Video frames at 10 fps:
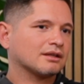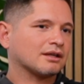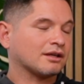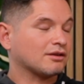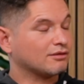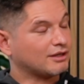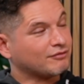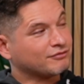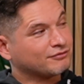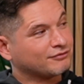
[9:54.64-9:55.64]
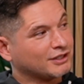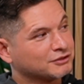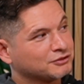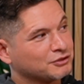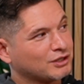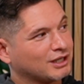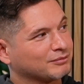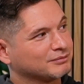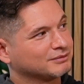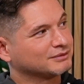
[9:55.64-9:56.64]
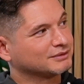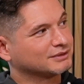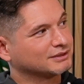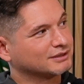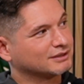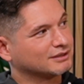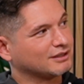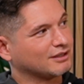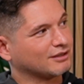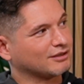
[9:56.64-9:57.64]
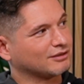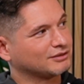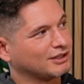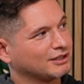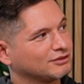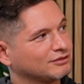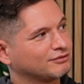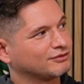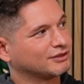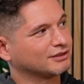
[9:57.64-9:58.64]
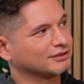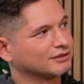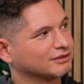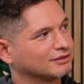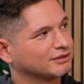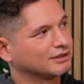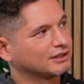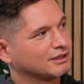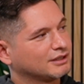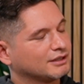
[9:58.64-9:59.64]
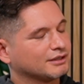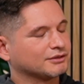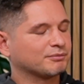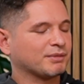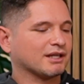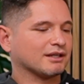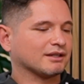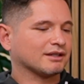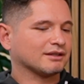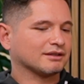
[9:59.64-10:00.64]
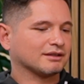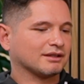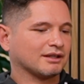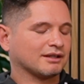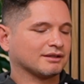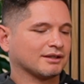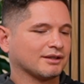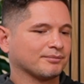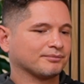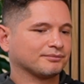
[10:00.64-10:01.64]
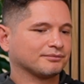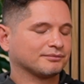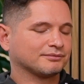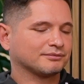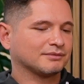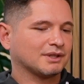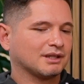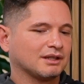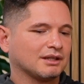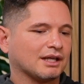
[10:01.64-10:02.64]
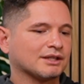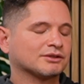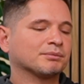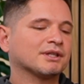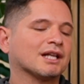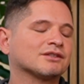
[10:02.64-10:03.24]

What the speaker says: I know that fucks you up. It takes you for a spin, and it's something that's